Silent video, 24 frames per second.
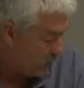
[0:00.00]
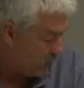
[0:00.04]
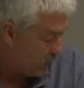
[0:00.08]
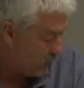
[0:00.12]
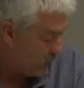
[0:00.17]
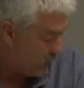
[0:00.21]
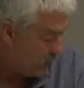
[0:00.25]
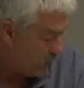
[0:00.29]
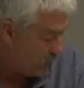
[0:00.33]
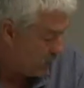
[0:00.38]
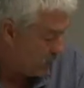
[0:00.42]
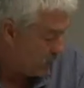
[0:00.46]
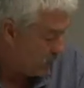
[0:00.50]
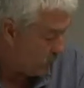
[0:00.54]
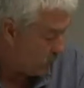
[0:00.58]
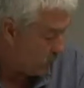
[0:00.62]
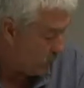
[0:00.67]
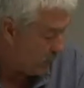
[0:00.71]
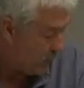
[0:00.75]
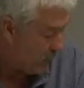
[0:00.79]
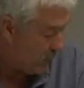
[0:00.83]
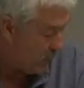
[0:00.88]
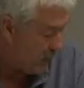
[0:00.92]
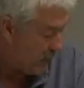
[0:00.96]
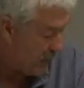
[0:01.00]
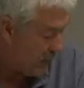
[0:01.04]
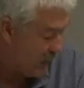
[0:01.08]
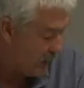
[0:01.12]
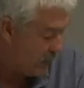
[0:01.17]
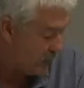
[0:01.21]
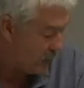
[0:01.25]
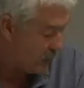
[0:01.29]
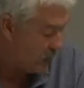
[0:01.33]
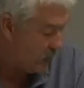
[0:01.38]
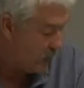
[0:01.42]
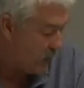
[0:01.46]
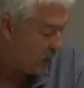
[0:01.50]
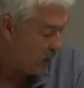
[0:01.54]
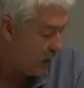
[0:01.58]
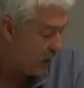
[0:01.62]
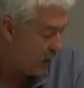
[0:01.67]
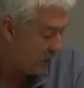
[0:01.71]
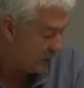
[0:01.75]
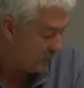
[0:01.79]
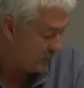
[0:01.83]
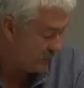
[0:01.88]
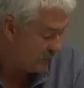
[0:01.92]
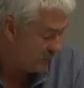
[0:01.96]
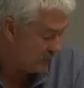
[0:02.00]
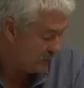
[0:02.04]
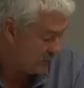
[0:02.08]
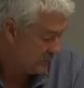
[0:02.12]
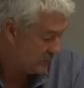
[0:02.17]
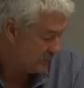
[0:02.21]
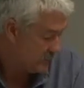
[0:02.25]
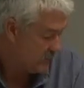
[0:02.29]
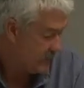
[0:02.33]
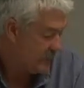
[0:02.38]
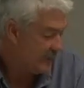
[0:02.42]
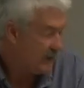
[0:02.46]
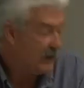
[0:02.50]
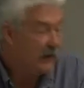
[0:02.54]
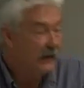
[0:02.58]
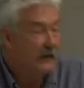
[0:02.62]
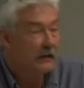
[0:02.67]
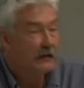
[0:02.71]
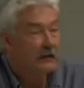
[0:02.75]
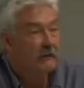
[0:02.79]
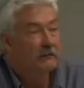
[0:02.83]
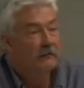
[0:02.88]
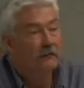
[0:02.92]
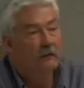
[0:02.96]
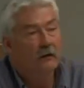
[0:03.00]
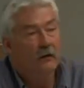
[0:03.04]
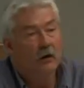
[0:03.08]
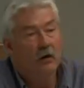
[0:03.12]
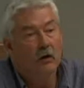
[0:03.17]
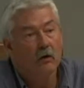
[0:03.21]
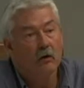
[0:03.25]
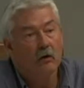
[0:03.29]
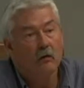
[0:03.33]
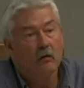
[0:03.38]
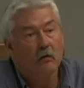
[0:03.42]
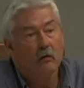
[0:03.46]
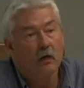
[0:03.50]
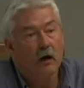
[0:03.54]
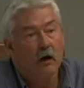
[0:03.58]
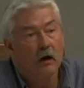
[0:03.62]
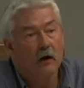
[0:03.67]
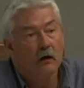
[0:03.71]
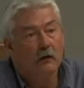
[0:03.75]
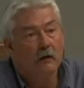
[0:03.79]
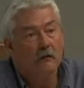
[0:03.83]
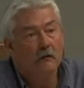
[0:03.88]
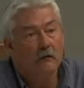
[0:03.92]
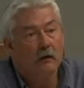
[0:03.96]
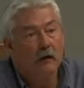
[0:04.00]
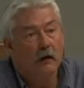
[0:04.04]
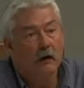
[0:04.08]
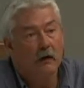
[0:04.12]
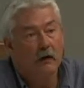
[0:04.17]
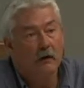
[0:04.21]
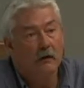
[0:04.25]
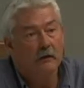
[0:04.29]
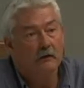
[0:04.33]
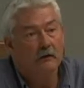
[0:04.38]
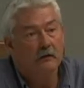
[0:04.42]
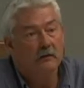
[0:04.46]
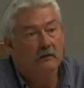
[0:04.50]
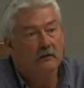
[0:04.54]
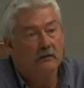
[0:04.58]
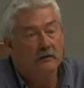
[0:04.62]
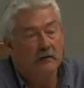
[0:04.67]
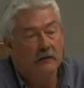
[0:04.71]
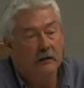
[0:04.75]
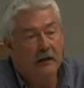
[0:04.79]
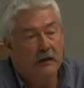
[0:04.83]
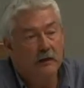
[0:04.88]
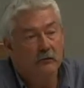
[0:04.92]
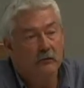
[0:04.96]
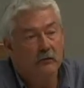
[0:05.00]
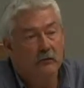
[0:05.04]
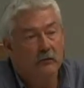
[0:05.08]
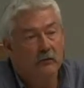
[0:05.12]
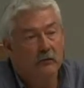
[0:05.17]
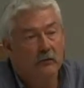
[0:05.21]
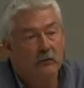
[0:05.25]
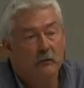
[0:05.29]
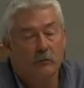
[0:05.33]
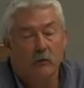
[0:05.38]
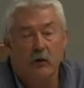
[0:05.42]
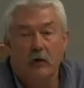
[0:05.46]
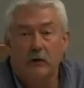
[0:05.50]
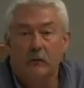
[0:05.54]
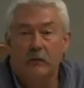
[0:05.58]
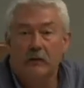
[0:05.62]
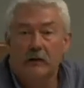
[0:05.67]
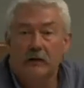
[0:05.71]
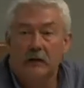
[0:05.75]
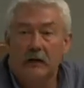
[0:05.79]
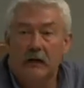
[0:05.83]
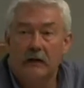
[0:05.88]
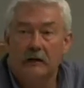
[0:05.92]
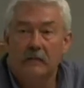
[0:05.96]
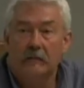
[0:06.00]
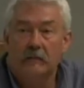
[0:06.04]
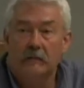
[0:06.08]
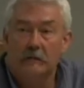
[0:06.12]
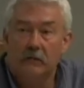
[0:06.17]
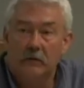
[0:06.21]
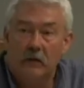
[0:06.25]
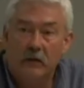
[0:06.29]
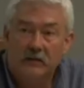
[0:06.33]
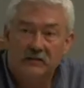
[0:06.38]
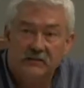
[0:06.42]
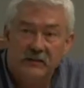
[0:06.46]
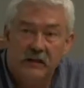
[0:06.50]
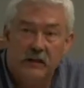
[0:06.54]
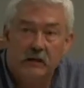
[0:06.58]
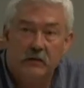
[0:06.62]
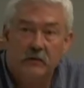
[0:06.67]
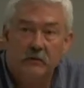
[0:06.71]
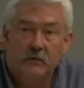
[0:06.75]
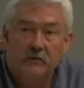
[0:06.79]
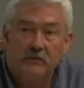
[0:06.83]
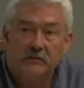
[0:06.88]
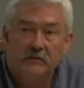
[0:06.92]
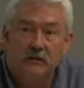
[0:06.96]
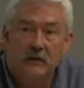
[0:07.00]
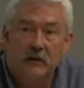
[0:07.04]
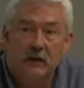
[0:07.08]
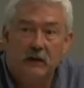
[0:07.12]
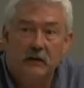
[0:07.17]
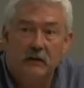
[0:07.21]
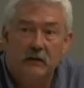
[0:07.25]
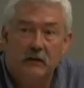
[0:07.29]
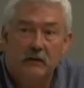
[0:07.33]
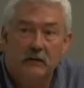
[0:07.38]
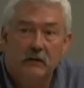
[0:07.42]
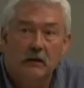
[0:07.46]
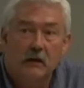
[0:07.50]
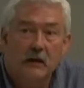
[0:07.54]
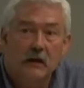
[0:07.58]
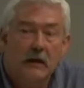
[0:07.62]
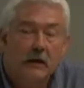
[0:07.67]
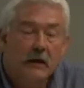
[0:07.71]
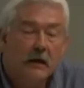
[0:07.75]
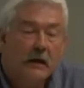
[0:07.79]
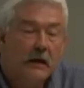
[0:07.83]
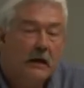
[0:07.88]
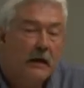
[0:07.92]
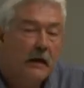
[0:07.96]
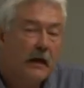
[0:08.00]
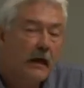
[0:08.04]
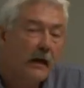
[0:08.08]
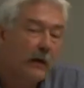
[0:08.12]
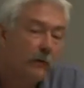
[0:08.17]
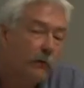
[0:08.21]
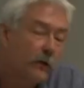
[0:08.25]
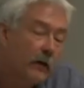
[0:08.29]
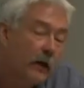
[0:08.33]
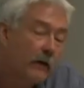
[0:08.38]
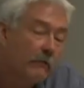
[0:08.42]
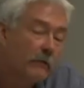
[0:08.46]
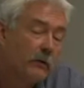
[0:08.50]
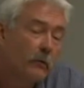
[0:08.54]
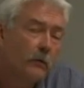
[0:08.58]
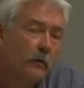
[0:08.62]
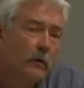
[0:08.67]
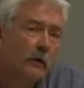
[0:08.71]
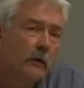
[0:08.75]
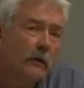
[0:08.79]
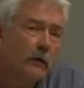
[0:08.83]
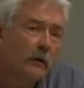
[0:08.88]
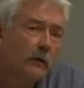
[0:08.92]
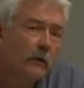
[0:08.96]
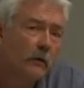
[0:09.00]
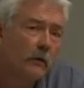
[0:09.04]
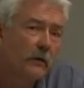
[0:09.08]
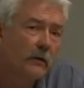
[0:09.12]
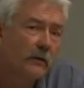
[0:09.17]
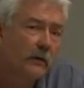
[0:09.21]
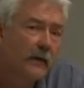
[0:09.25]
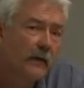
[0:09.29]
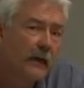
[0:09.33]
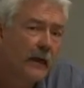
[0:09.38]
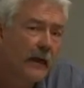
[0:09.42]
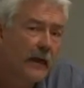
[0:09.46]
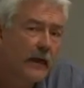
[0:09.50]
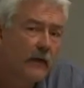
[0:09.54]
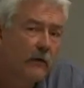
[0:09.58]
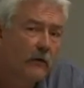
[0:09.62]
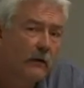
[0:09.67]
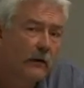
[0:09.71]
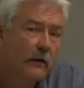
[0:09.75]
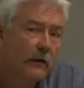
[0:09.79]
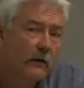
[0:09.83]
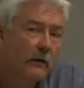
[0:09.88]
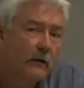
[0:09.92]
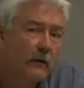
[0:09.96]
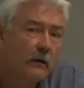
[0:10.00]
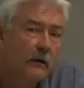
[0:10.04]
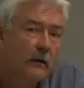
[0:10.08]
We have not seen any flow onto the laboratory property yet from Los Alamos Canyon. And we have been working with the county.